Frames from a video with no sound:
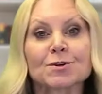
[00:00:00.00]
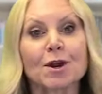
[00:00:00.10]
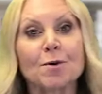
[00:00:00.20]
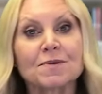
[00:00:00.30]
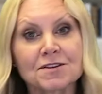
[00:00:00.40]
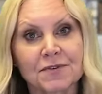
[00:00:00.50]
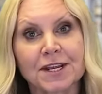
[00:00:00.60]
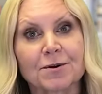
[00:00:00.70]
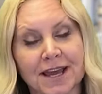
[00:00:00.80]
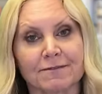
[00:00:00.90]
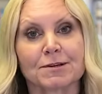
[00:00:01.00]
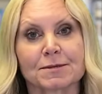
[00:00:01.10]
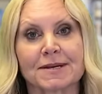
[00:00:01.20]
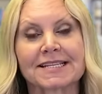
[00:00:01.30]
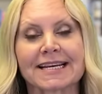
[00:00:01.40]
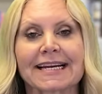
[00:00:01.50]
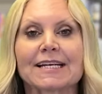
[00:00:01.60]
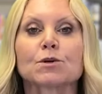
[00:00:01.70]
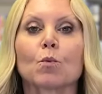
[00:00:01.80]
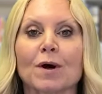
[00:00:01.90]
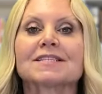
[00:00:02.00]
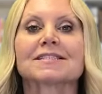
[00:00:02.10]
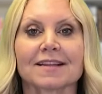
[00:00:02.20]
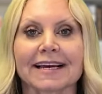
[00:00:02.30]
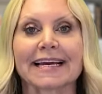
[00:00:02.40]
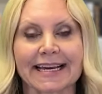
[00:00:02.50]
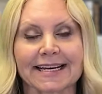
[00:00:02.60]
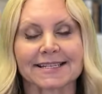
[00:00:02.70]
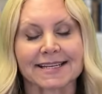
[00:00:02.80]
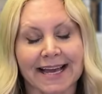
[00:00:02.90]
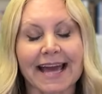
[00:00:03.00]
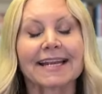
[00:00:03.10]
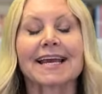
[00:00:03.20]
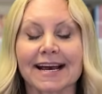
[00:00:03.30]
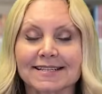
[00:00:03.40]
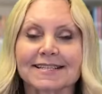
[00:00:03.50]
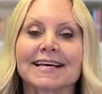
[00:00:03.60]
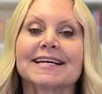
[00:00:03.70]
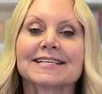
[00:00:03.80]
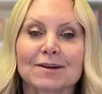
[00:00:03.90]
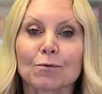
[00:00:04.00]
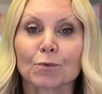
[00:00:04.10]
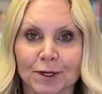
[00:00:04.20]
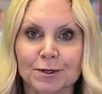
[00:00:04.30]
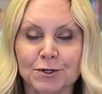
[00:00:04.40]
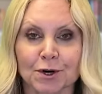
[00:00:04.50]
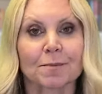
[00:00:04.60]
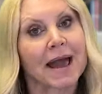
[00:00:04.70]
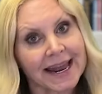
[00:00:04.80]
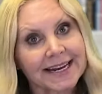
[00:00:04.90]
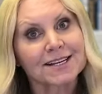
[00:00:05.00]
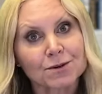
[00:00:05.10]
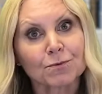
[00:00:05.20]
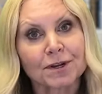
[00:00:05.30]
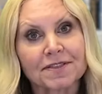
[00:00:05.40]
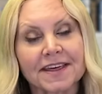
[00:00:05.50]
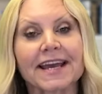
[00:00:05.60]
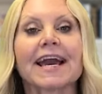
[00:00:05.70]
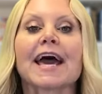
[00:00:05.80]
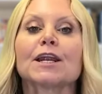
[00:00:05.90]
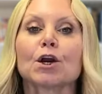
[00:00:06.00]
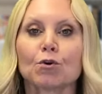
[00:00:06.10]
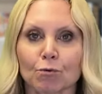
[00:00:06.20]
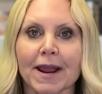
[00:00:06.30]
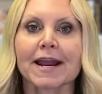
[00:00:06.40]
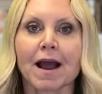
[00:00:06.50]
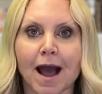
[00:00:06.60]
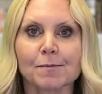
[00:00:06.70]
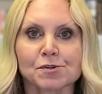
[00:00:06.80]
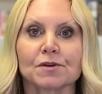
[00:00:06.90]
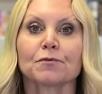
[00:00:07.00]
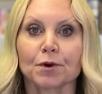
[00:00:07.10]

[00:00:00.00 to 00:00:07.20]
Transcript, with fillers: I hope this video gave you some insight into what slugging is. And yes, it is a real term and it is a real thing and a great option option for